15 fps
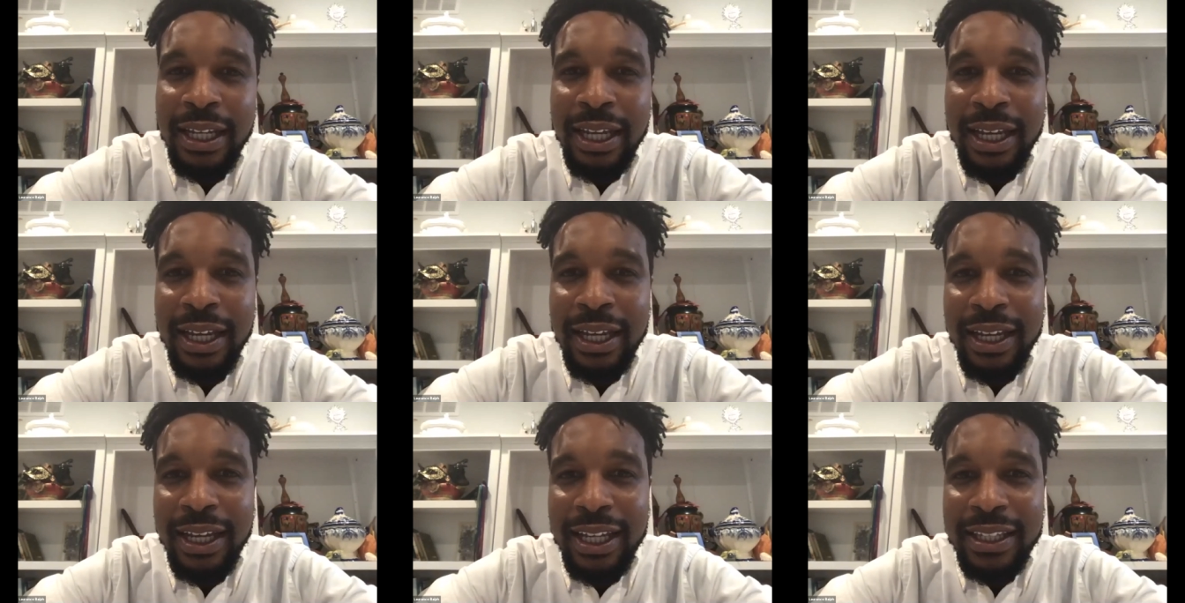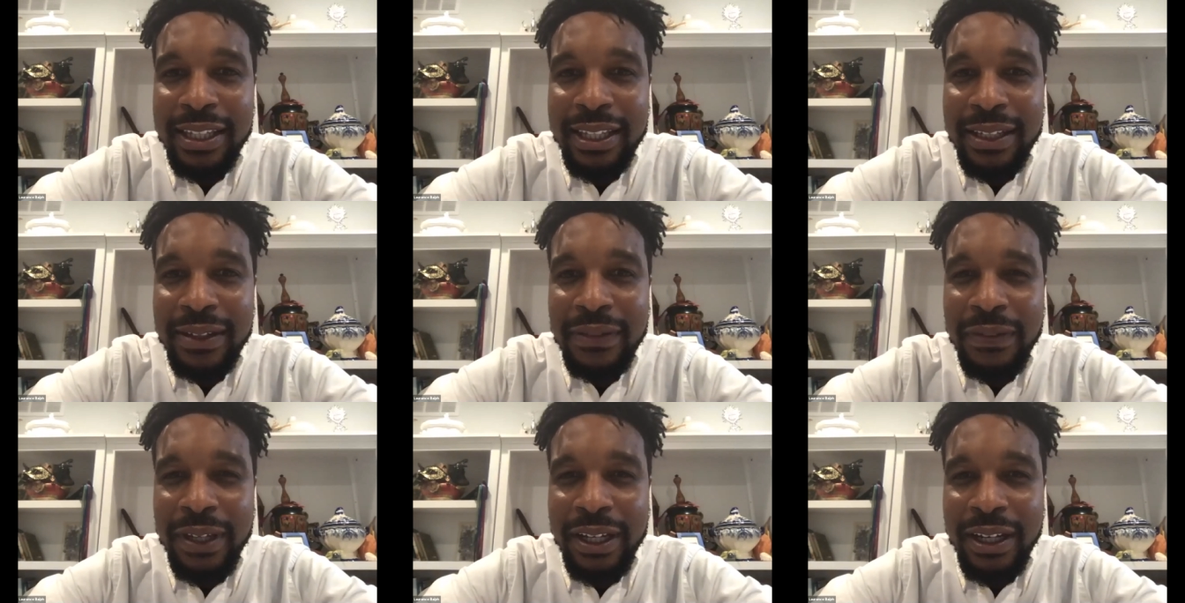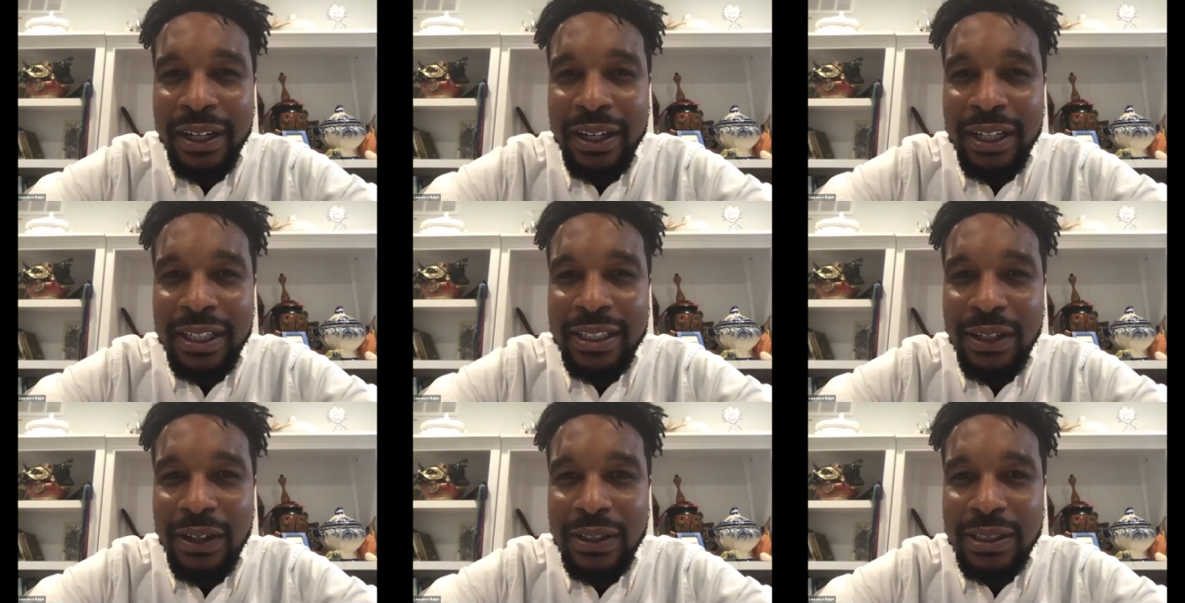uh, I think fear
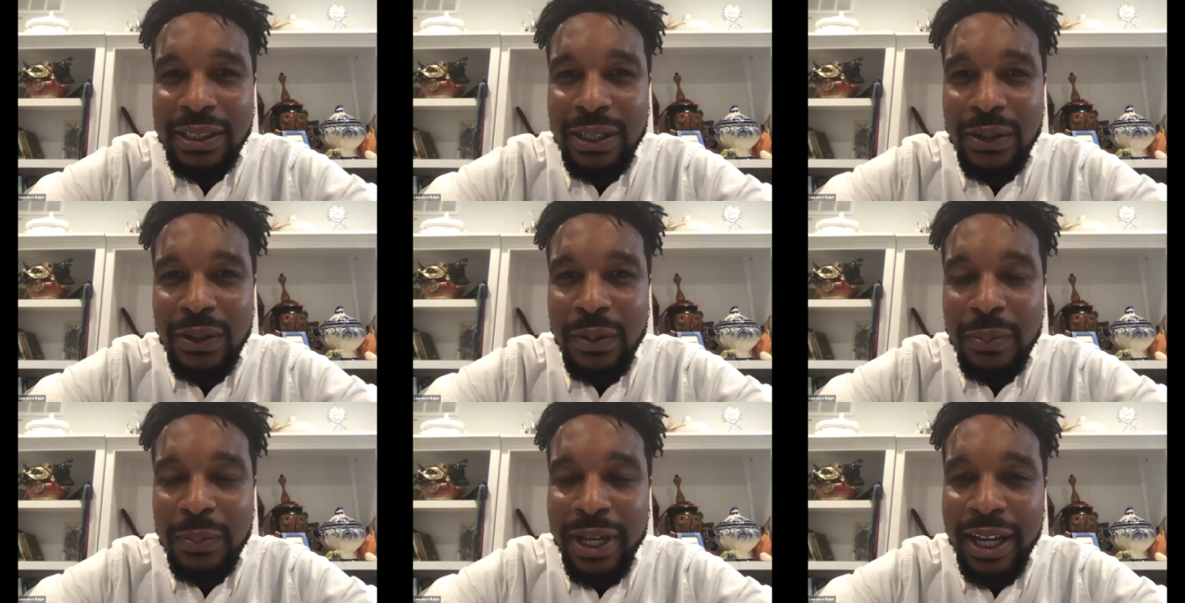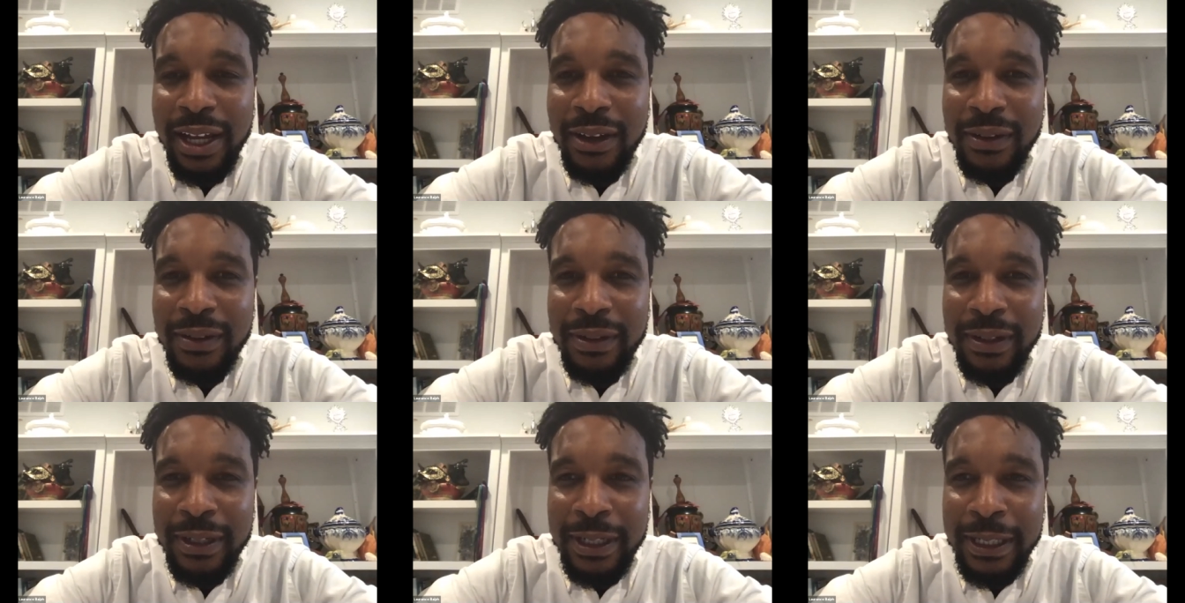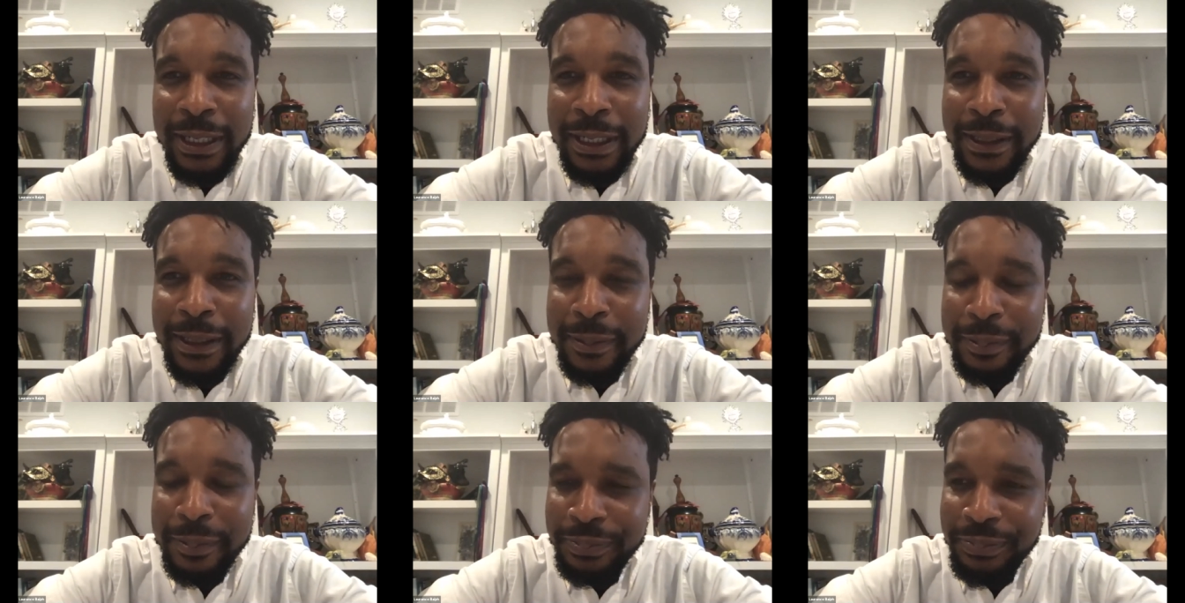is also about
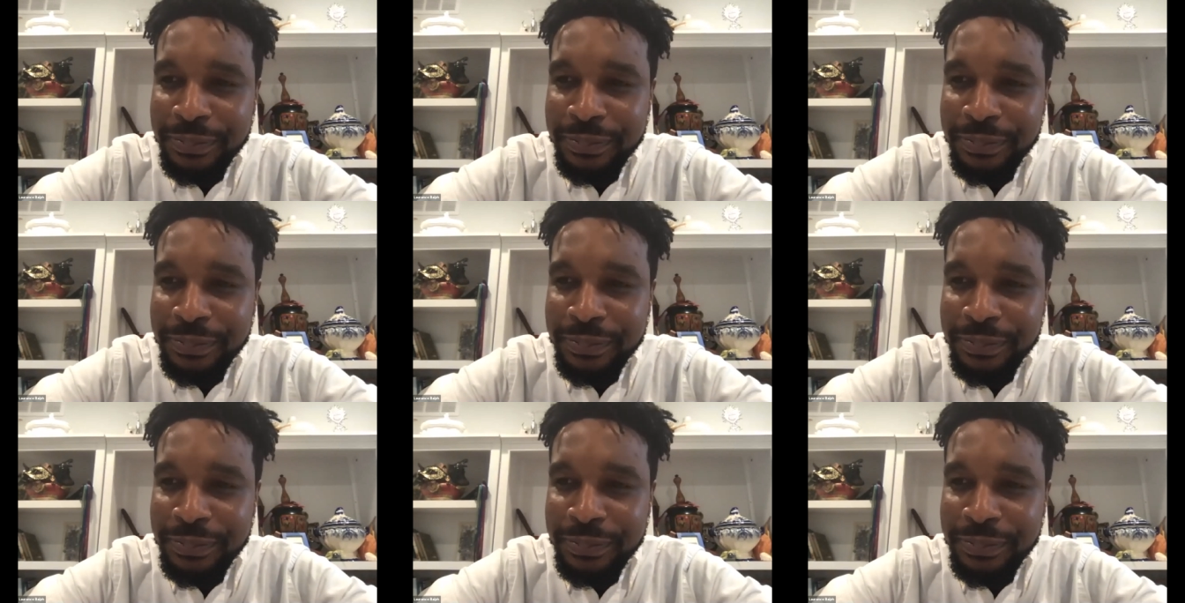um,